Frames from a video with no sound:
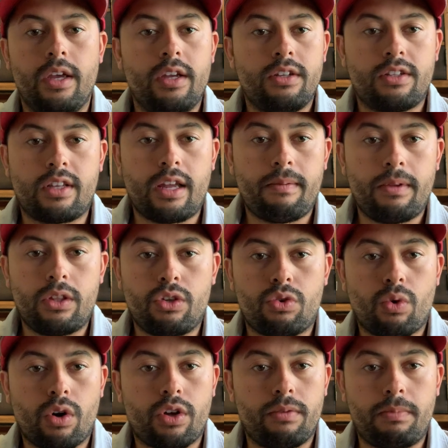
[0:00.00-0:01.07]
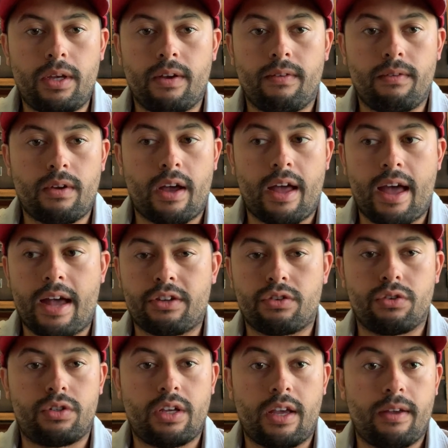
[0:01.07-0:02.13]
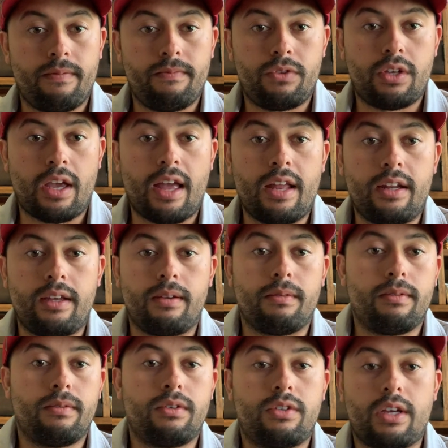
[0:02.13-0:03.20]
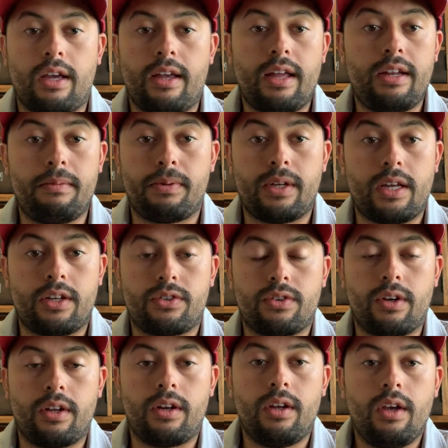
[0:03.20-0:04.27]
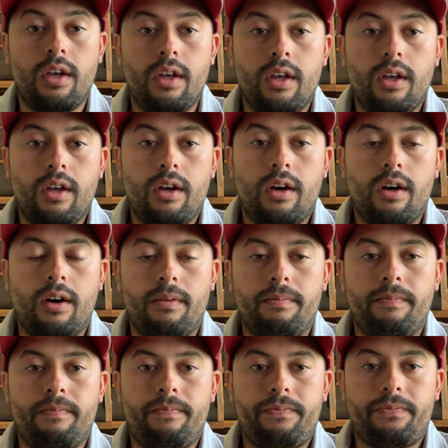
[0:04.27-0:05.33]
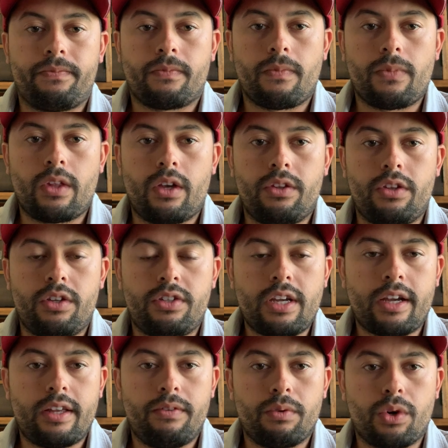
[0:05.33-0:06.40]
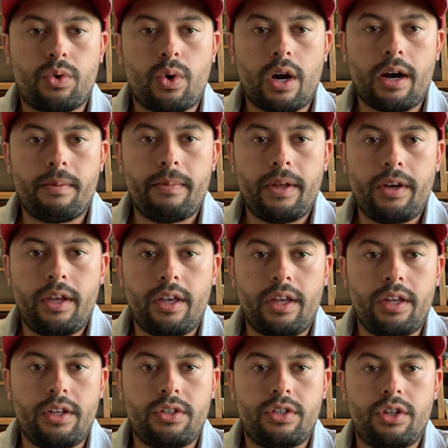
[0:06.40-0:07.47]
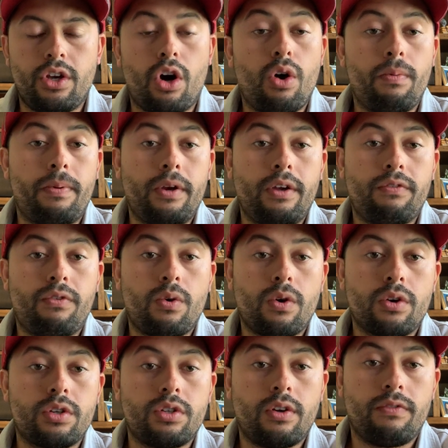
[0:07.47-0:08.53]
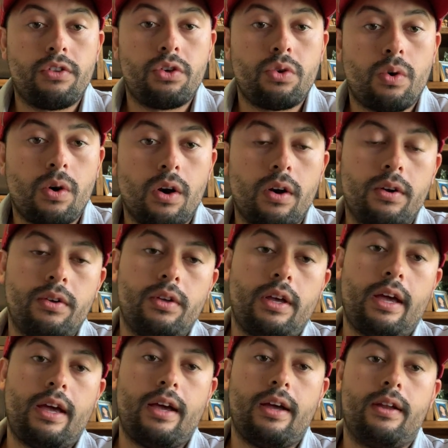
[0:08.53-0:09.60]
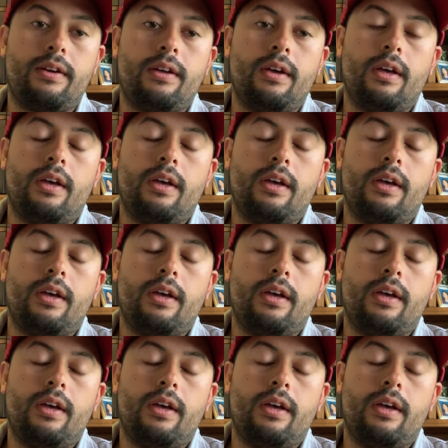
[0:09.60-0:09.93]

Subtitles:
Slamming the door can be a hazard to any pedestrian. The second requirement is the opening force of the door, and